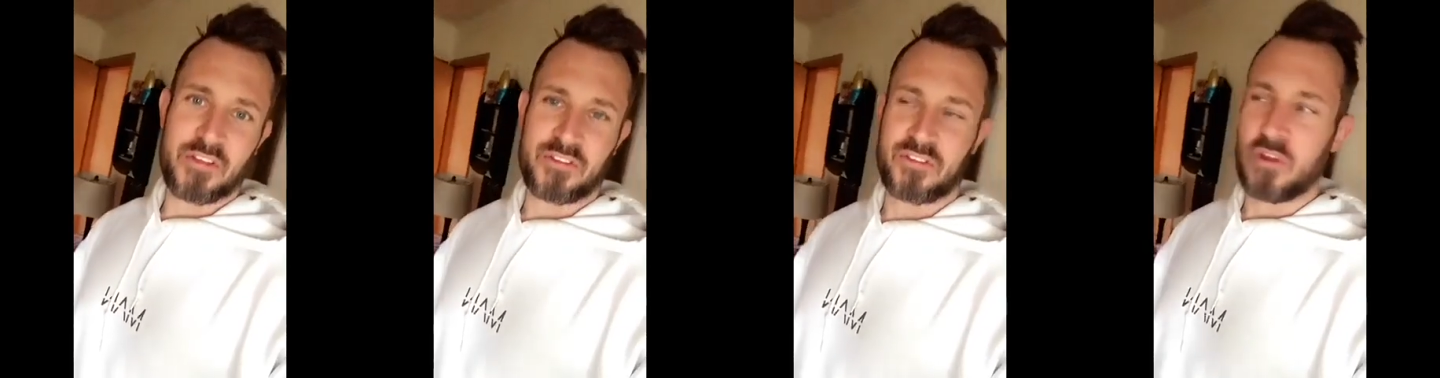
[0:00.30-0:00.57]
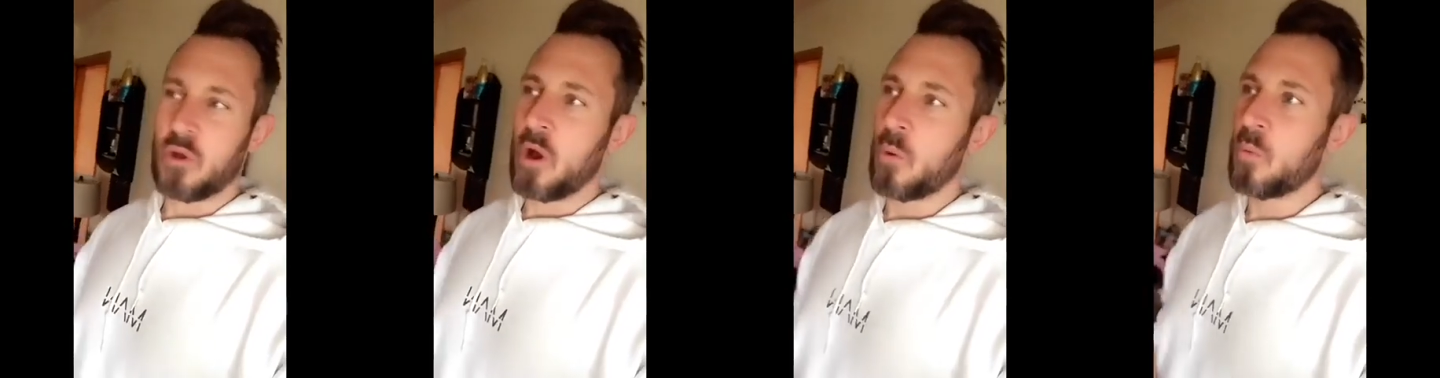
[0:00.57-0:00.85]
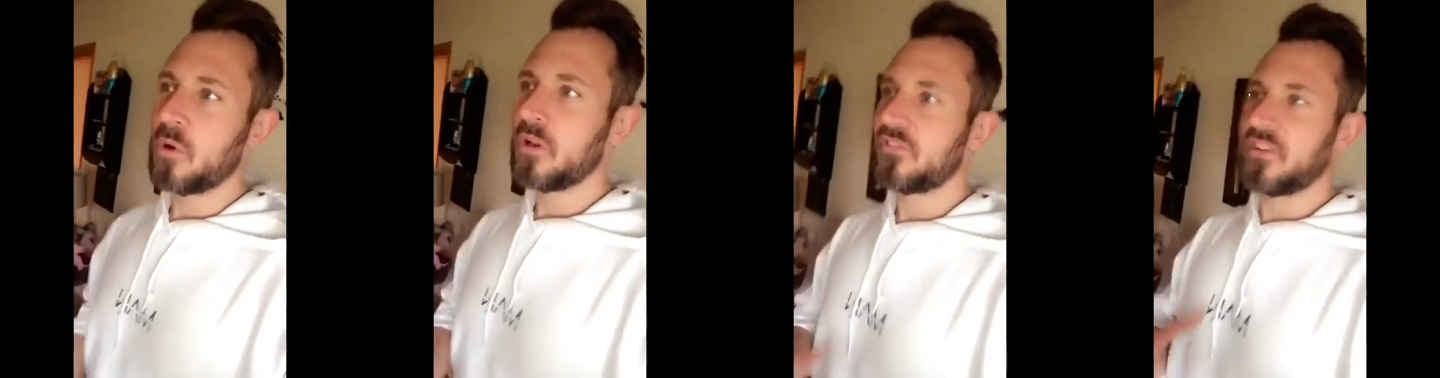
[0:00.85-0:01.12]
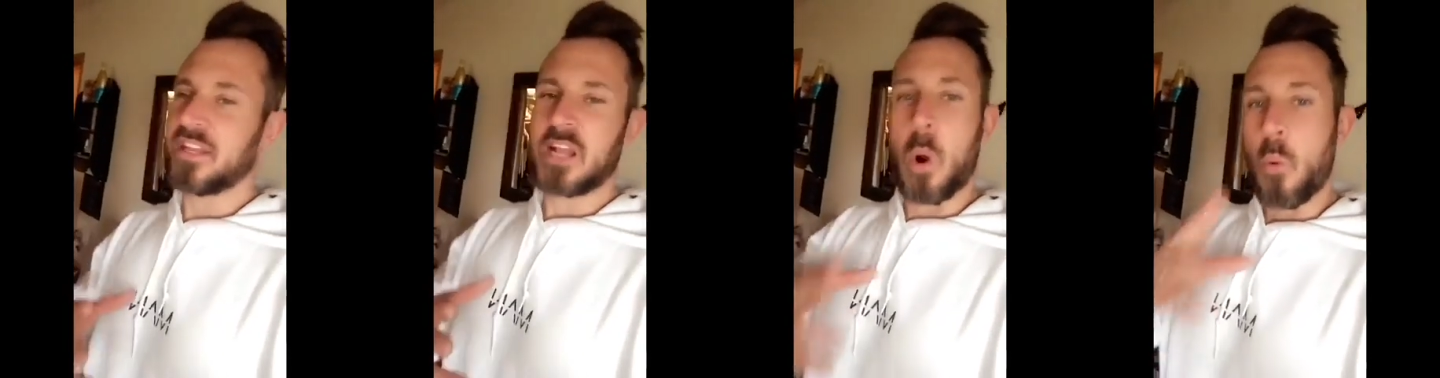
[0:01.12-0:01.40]
So I want
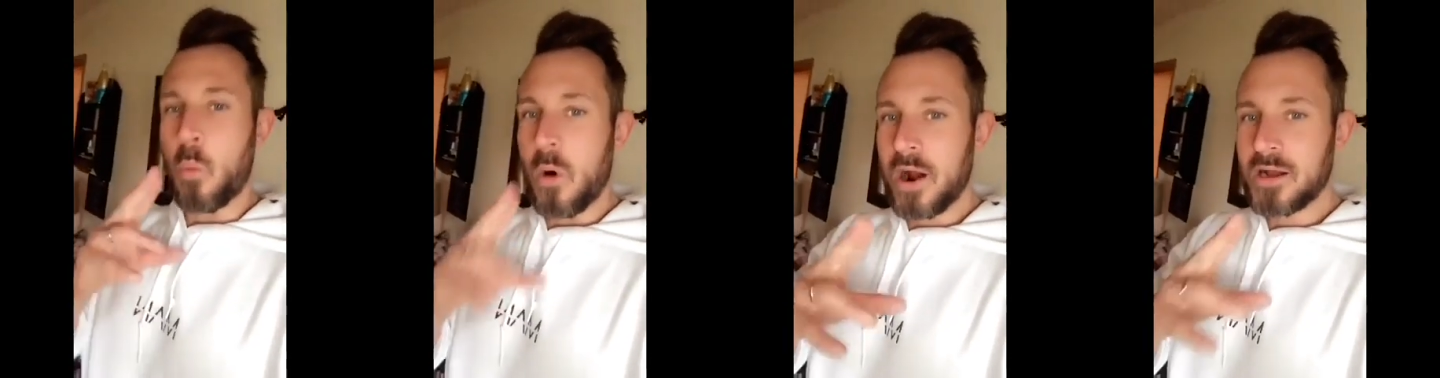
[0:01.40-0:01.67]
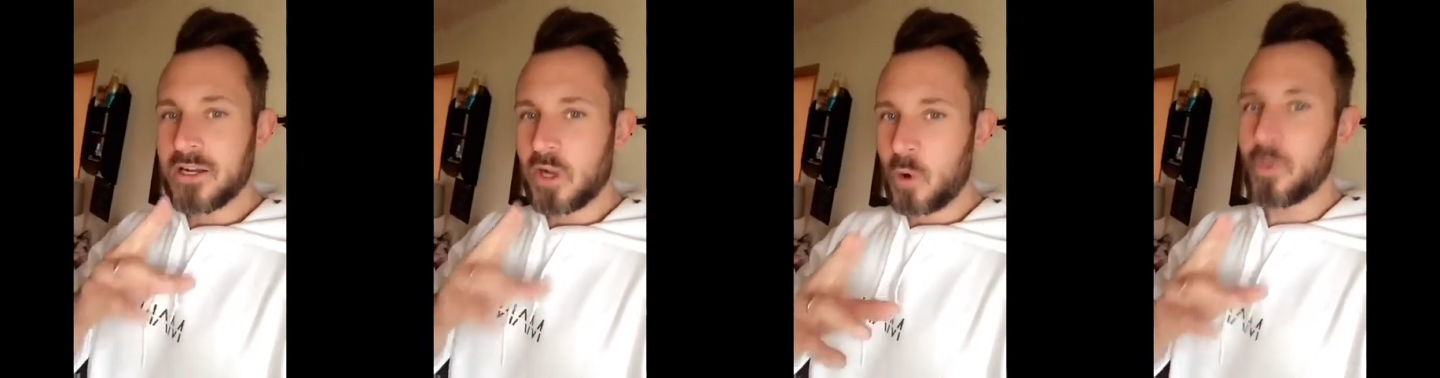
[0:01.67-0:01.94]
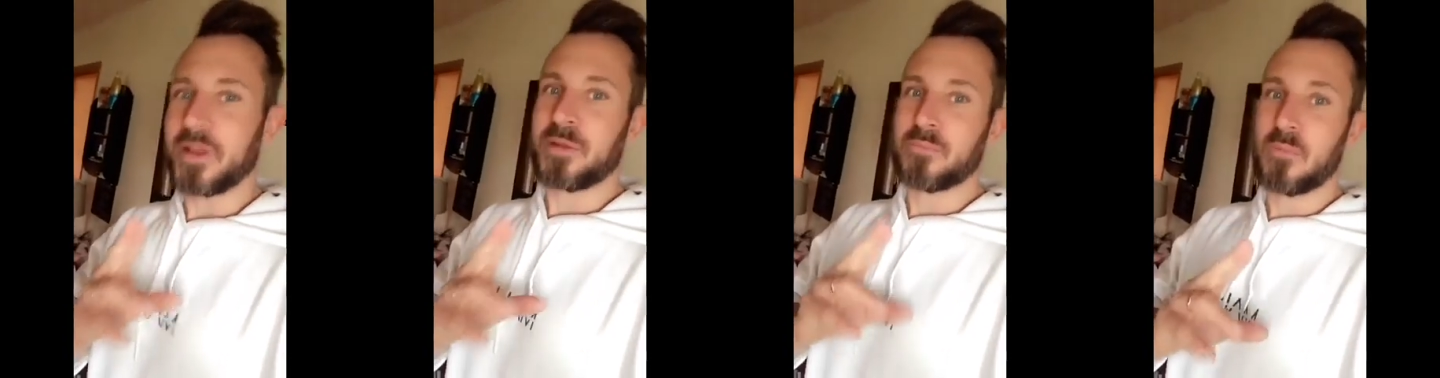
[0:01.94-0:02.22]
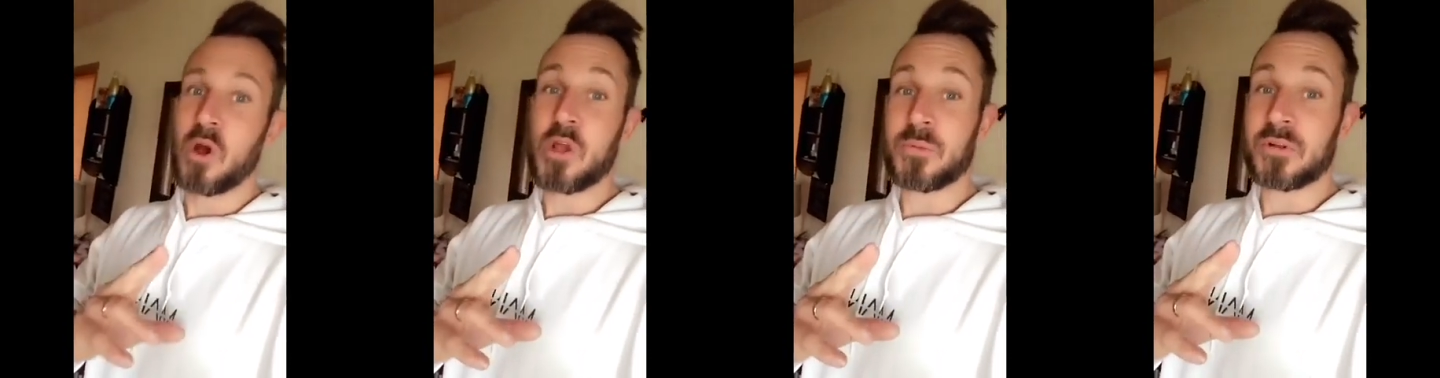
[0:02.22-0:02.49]
to take one quick
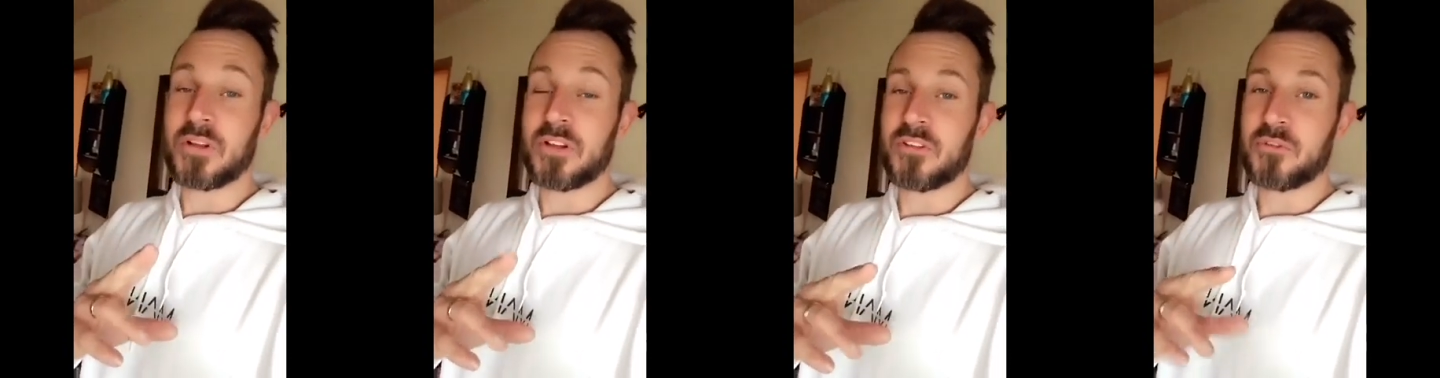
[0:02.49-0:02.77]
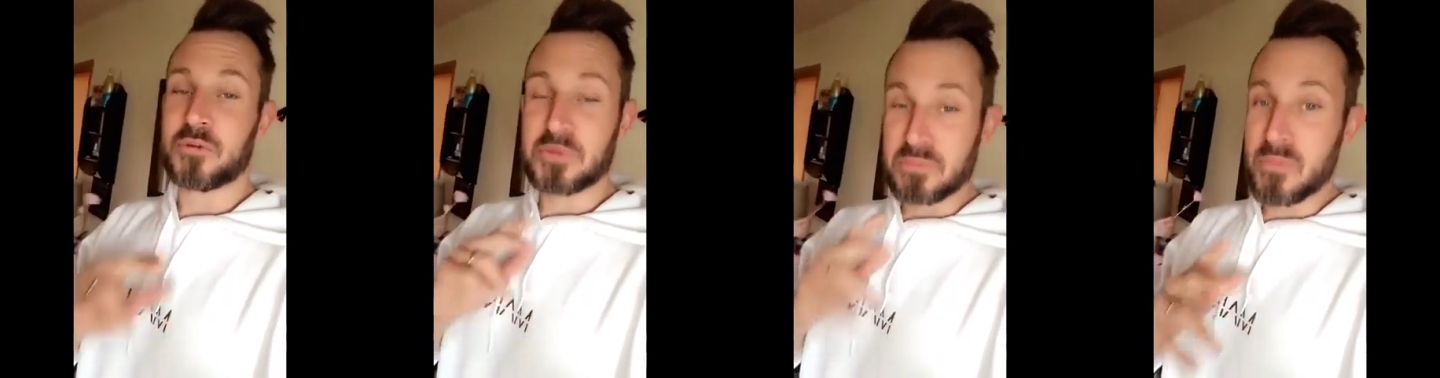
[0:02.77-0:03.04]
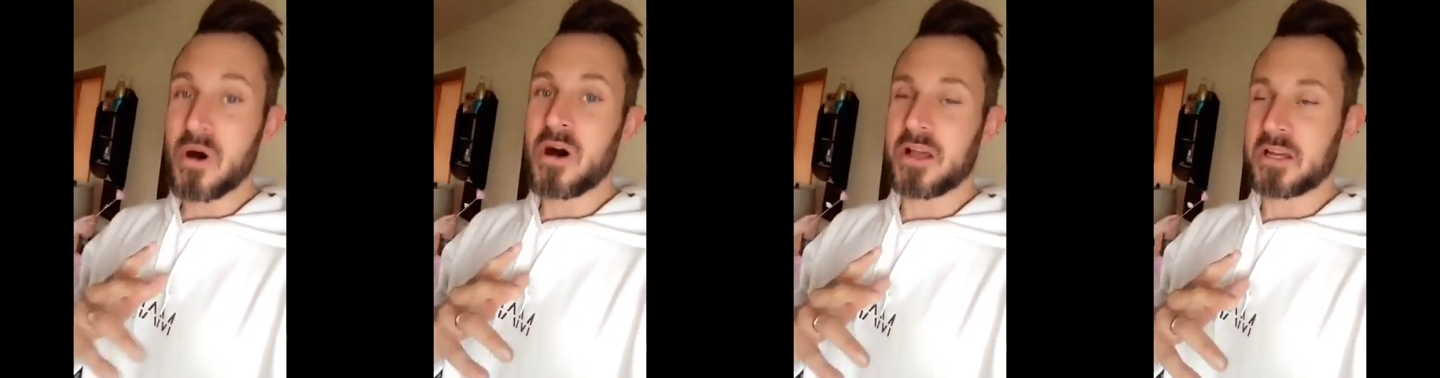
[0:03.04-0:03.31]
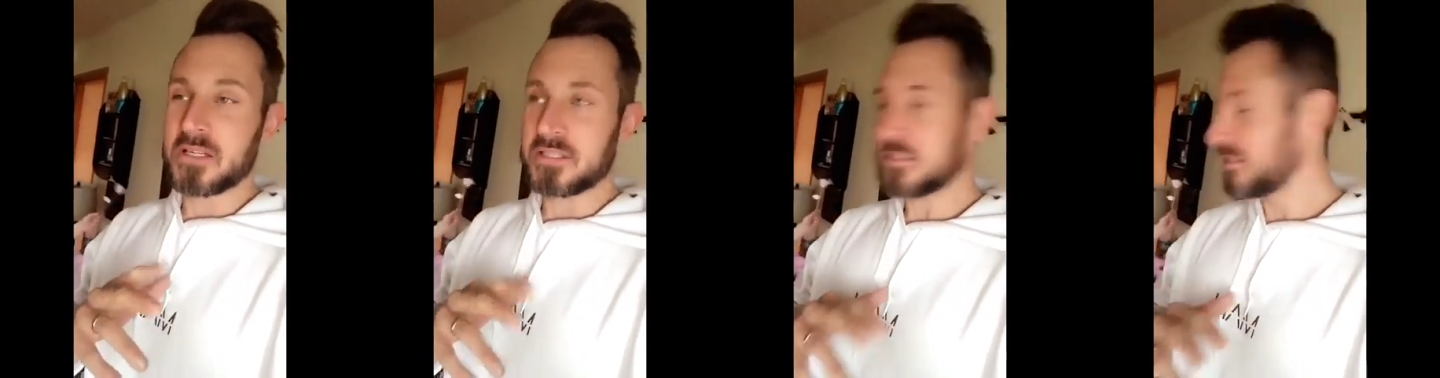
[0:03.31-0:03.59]
moment to
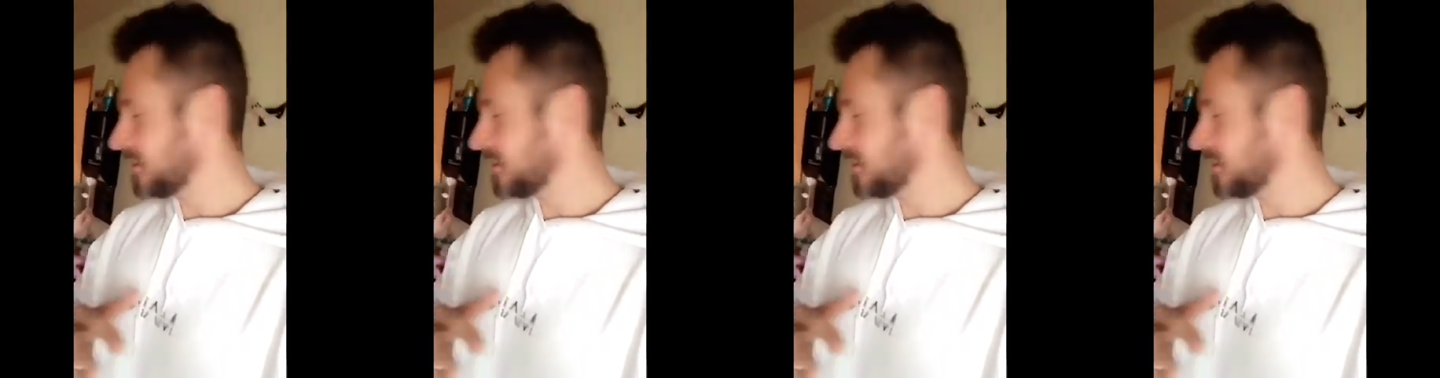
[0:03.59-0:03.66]
admire